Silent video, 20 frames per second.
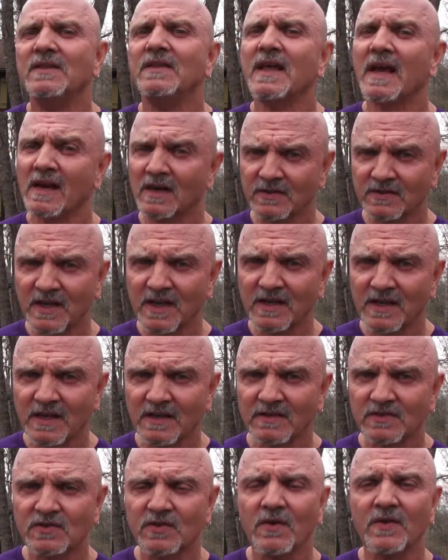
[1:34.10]
Then I'll take you
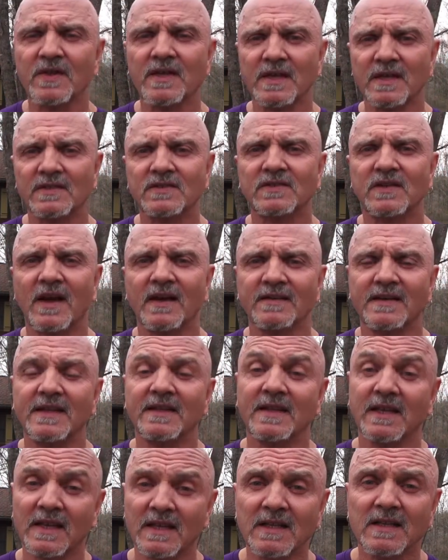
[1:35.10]
in, show you the inside, and at
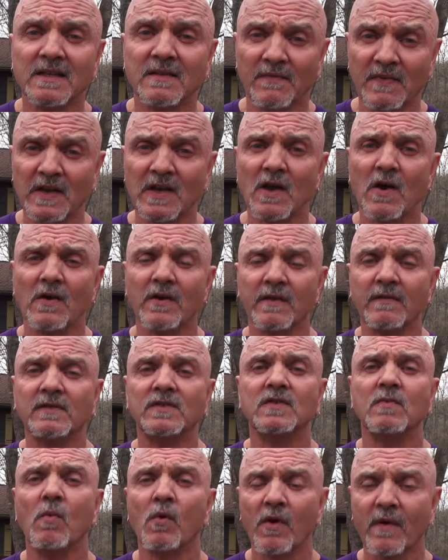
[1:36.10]
the end of the video, I'll give you
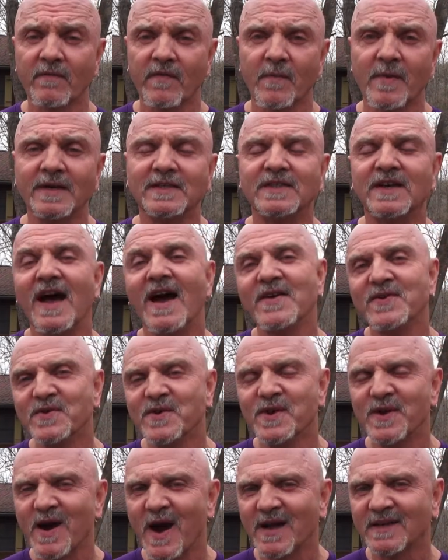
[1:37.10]
some more information how you
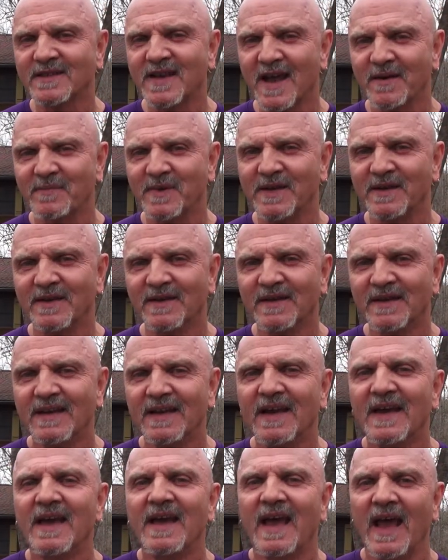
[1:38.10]
can contact me
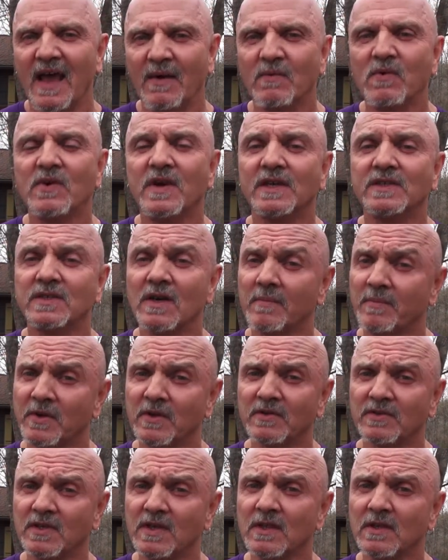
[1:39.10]
and we'll get you up here
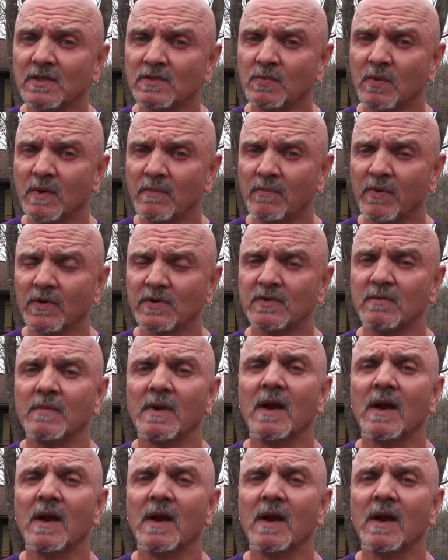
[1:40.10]
to see this one in person.